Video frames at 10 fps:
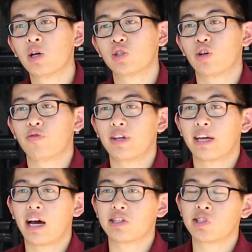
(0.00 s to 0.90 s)
So if they
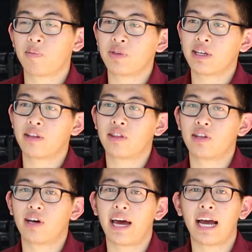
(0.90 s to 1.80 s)
got something in
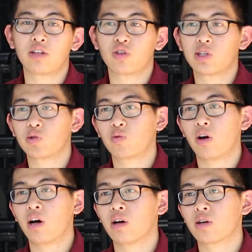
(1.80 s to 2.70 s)
the address
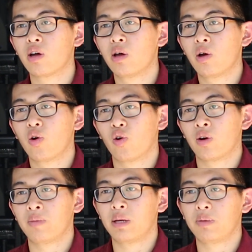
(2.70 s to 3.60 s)
wrong, or
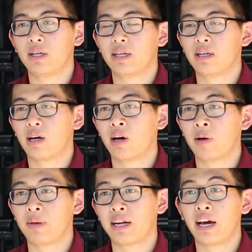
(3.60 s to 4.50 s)
maybe
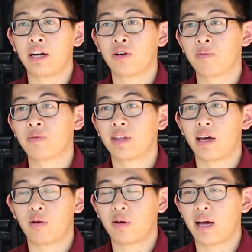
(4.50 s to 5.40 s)
um, an item
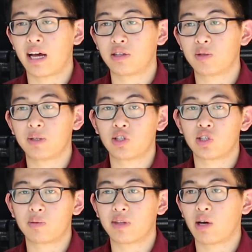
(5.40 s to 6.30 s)
that had to be
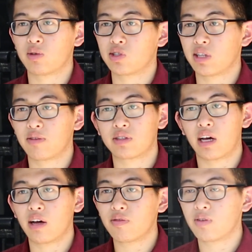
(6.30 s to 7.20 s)
shipped that was left
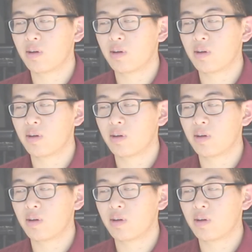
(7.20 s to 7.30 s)
off.